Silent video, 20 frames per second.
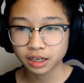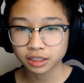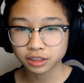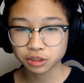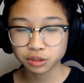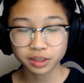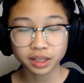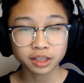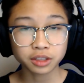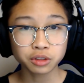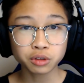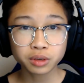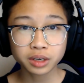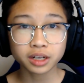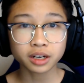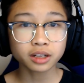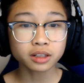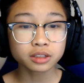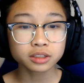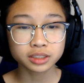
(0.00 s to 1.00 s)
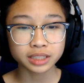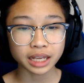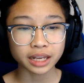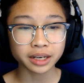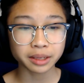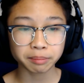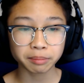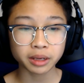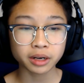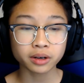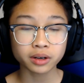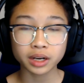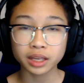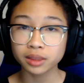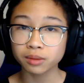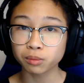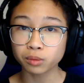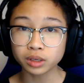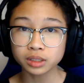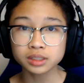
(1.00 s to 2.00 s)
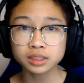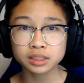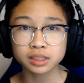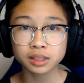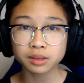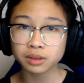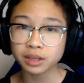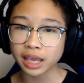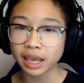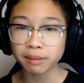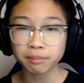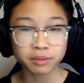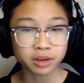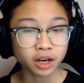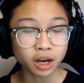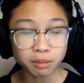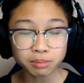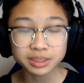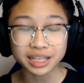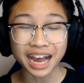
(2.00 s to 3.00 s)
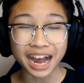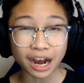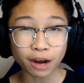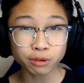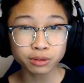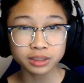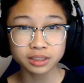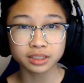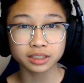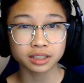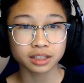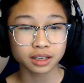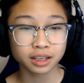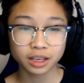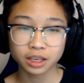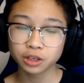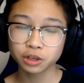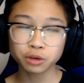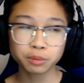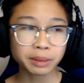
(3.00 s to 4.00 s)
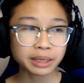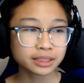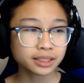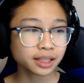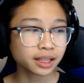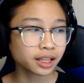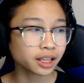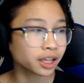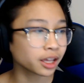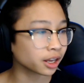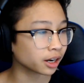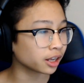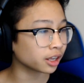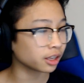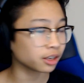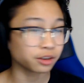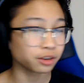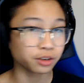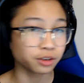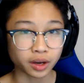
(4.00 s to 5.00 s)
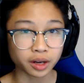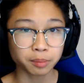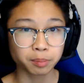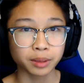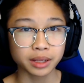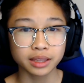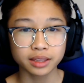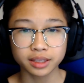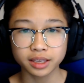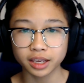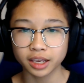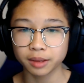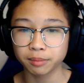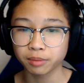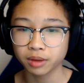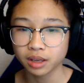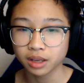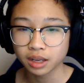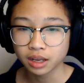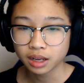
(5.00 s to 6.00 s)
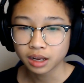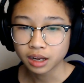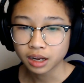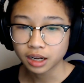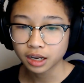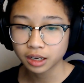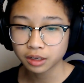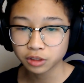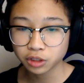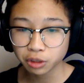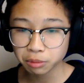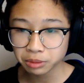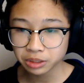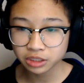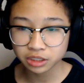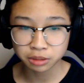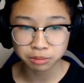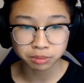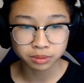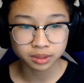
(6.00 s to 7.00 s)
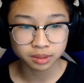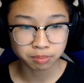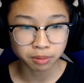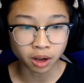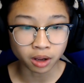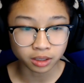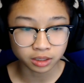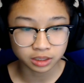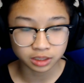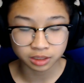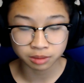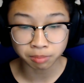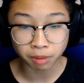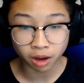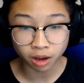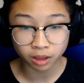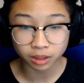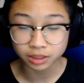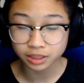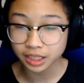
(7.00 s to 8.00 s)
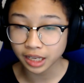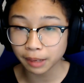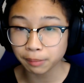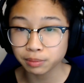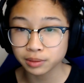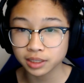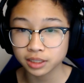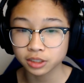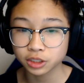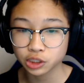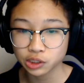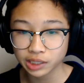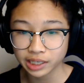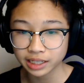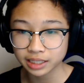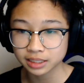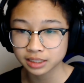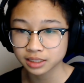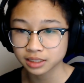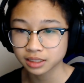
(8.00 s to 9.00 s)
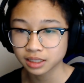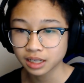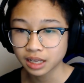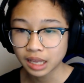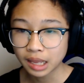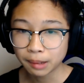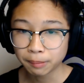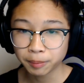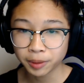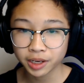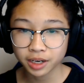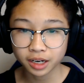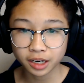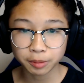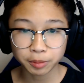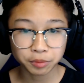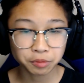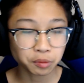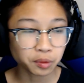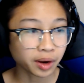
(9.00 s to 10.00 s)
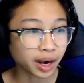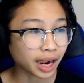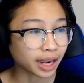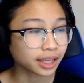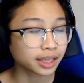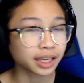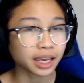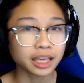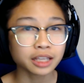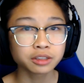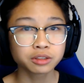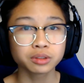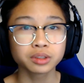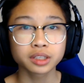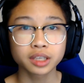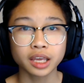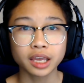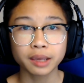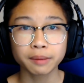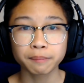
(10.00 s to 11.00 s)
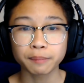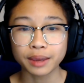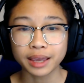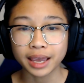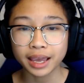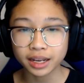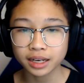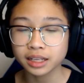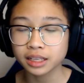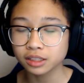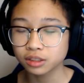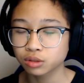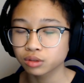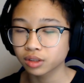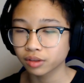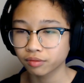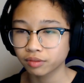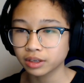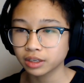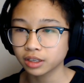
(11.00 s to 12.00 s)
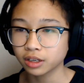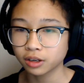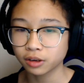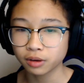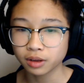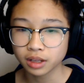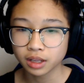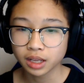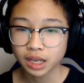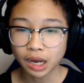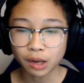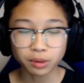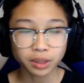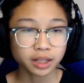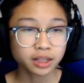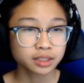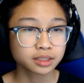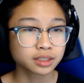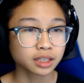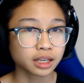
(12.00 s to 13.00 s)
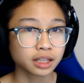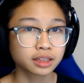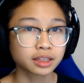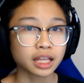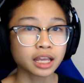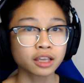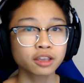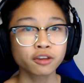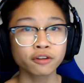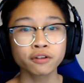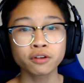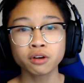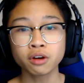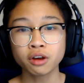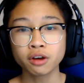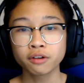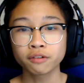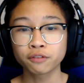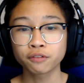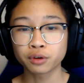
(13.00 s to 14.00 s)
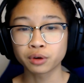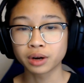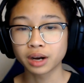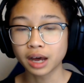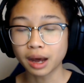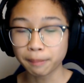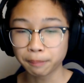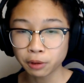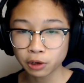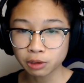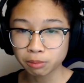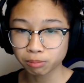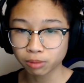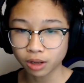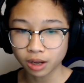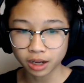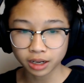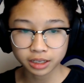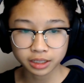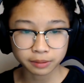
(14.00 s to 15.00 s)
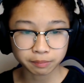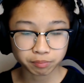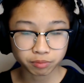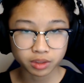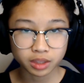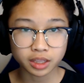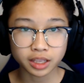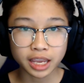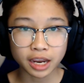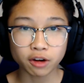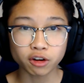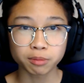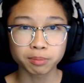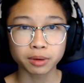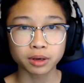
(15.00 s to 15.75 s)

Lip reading: so that you can understand it better. And once the game comes out, you're basically gonna know how to play the game. There are gonna be just some small tips and tricks. But before I get into the game and into the video, I would like to say thank you for Book and Block, the Kara